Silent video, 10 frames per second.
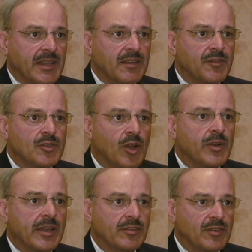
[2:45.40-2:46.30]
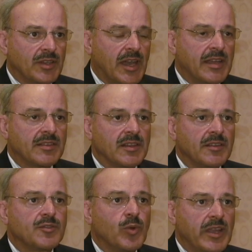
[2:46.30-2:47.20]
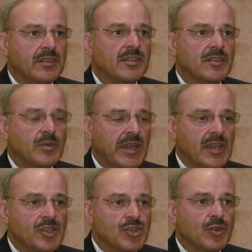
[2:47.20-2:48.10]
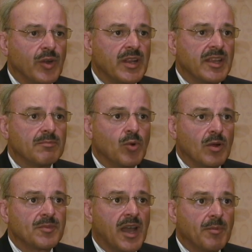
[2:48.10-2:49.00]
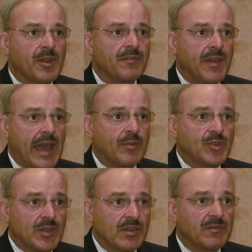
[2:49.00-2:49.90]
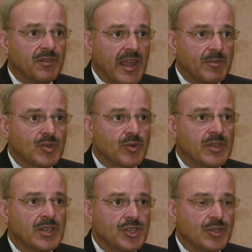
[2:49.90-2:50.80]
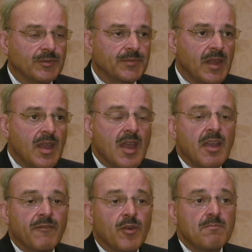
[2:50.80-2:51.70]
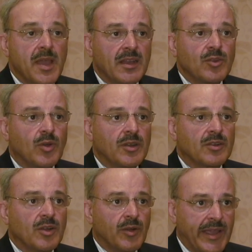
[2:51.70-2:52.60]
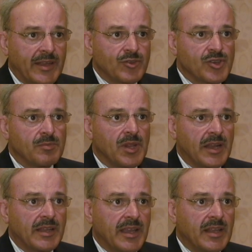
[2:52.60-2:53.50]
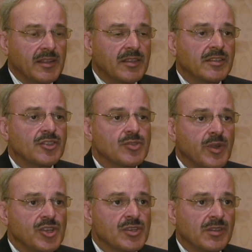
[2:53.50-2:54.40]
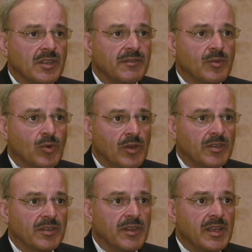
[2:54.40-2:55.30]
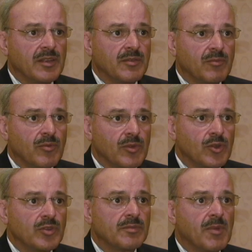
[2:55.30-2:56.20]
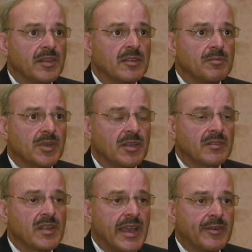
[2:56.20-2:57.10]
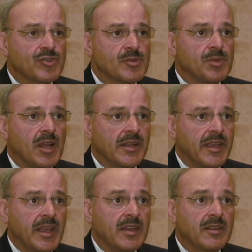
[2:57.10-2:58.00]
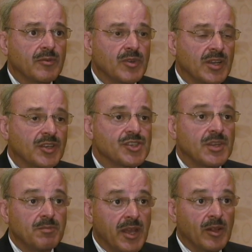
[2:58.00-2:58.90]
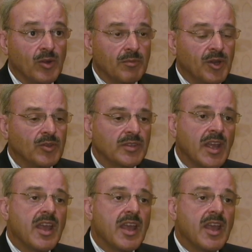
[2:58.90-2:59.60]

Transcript: And if you don't exercise and lift weights as you age, you're going to get more abdominal fat, which is an inflammatory tissue. For men who undergo androgen blockade, this situation is even worse. They lose muscle because of the androgen blockade and the reduction in male hormones,